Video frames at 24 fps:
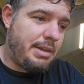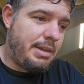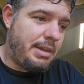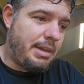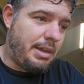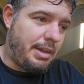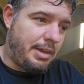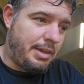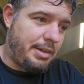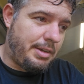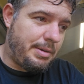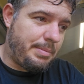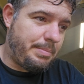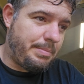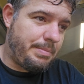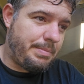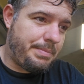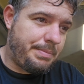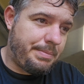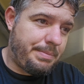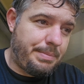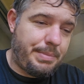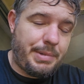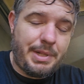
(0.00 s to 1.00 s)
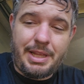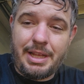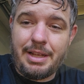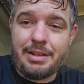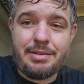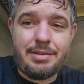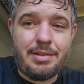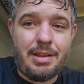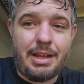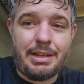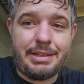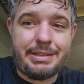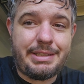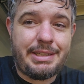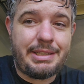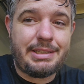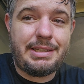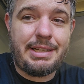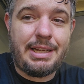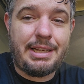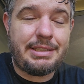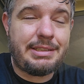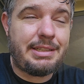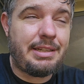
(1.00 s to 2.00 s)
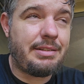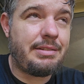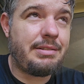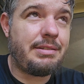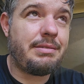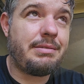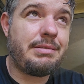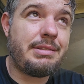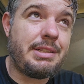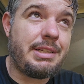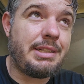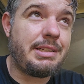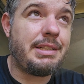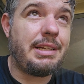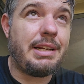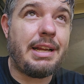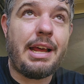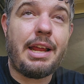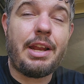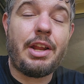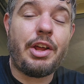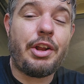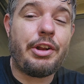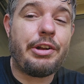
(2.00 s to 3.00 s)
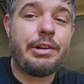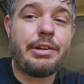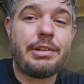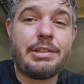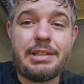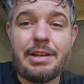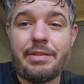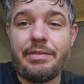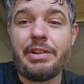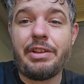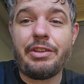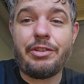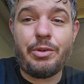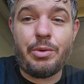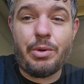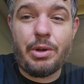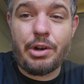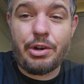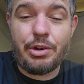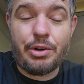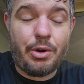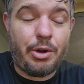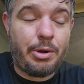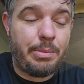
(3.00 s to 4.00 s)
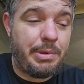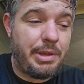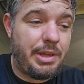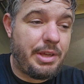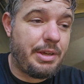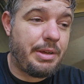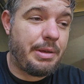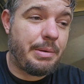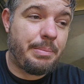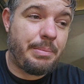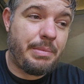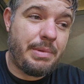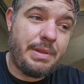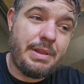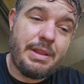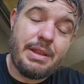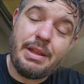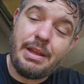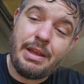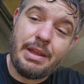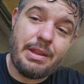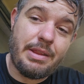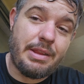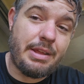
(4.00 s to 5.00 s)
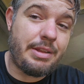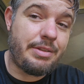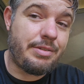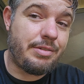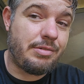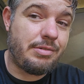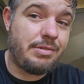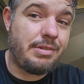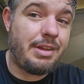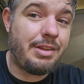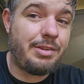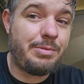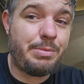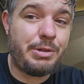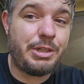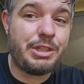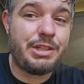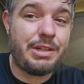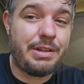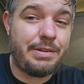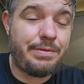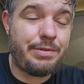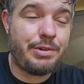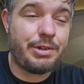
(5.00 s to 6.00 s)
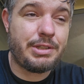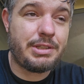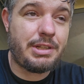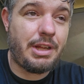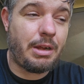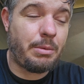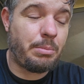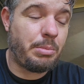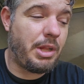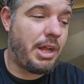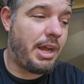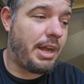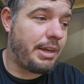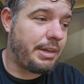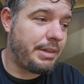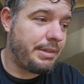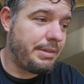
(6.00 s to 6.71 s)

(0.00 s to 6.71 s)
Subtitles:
But that's like 68, 6900, 7200 RPM, and that's pushing it for a stock block.